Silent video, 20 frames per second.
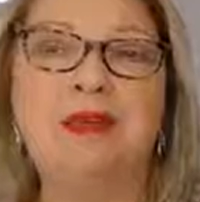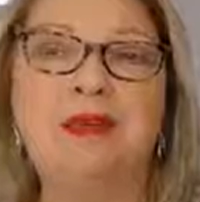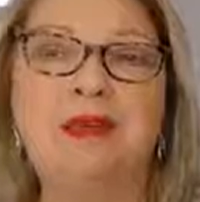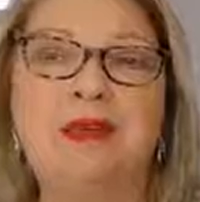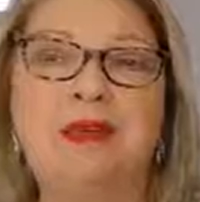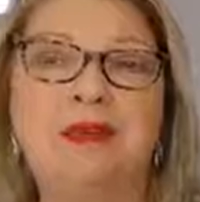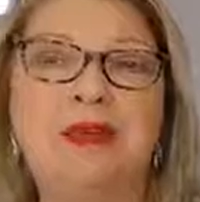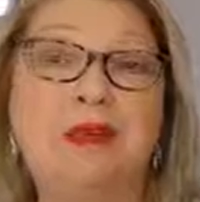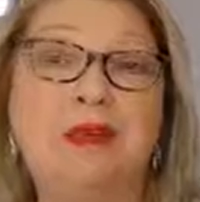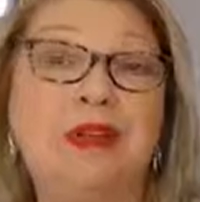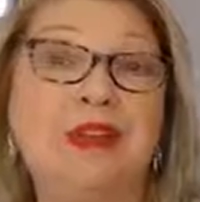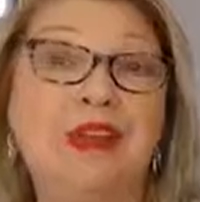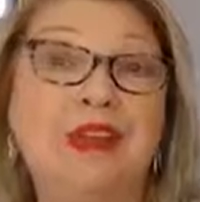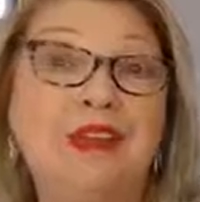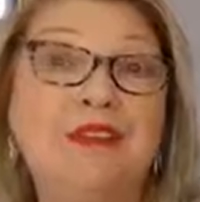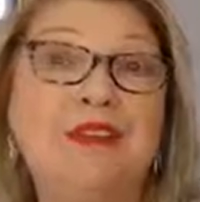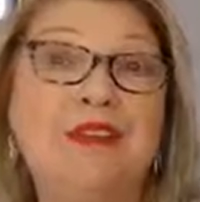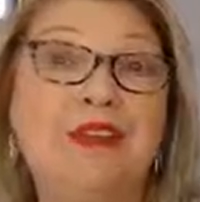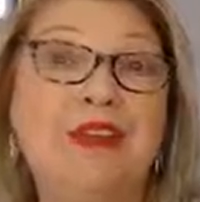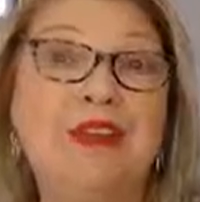because we want to
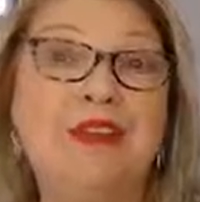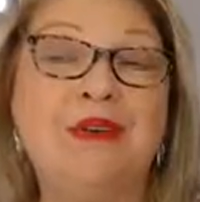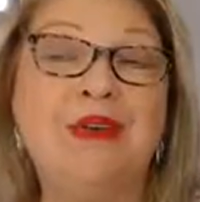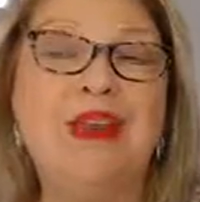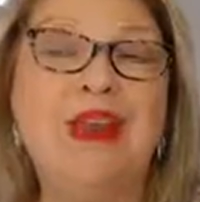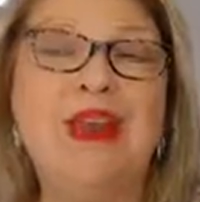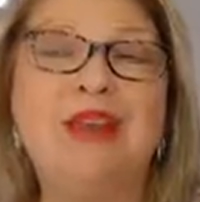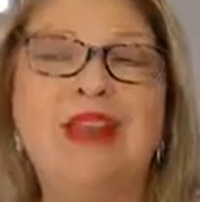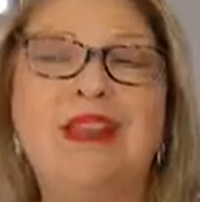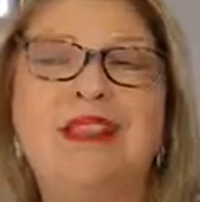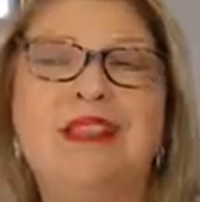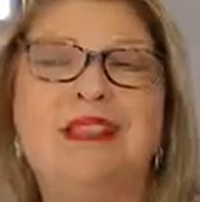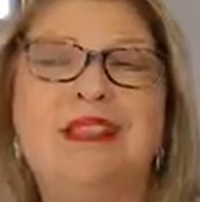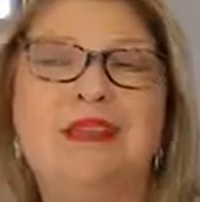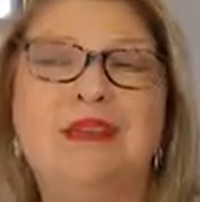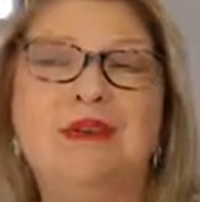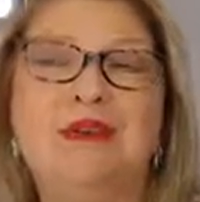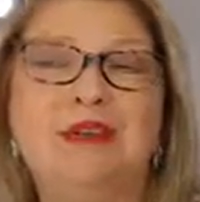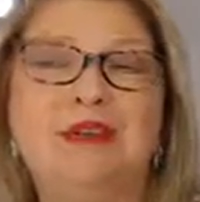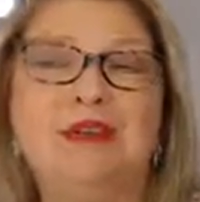give you the
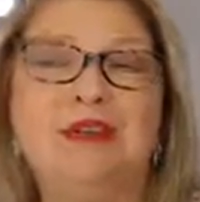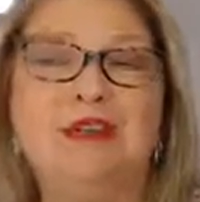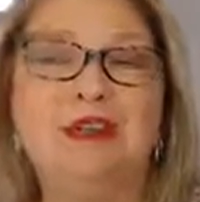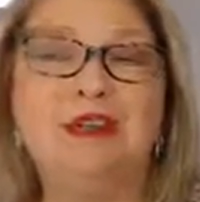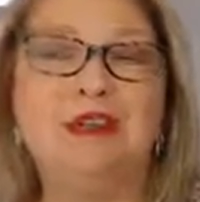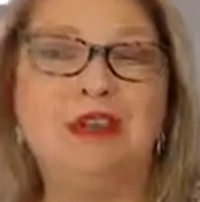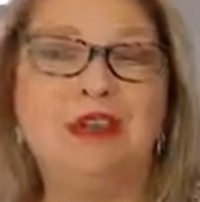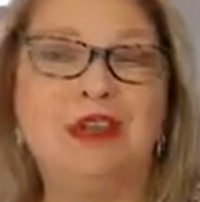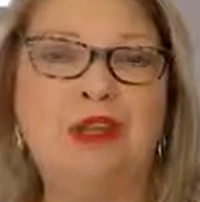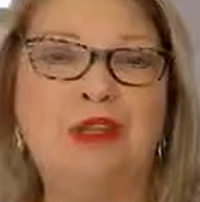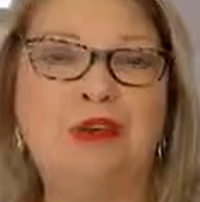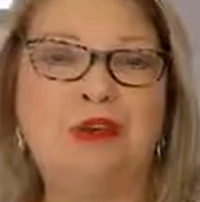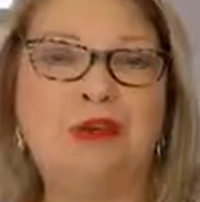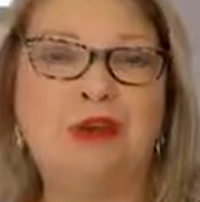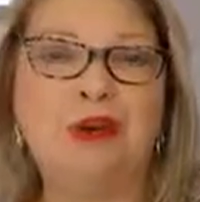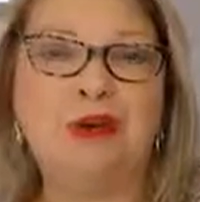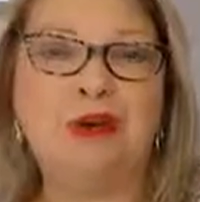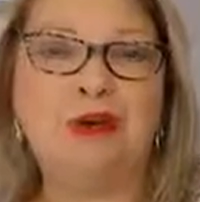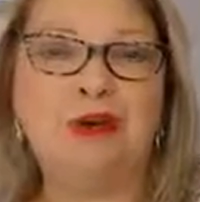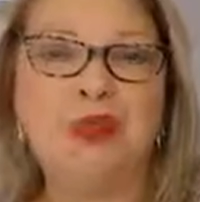solutions that you're looking
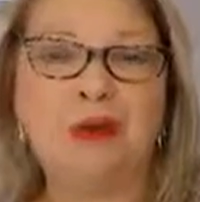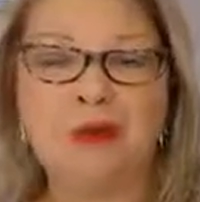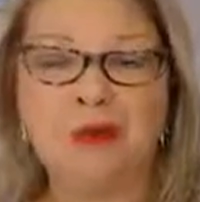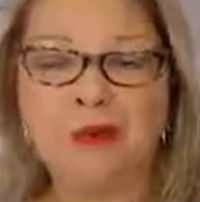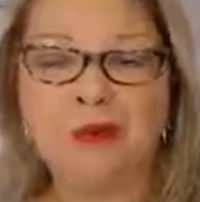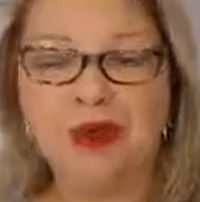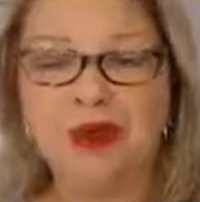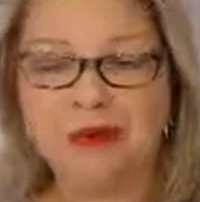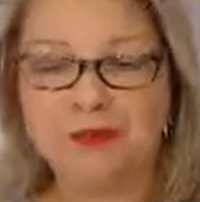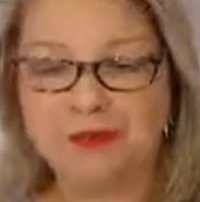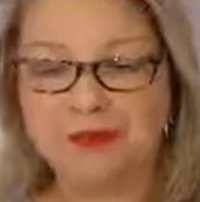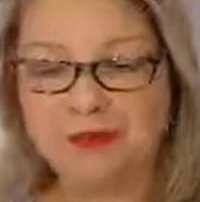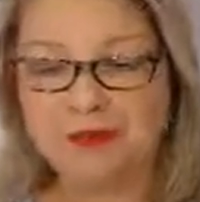for and that you want.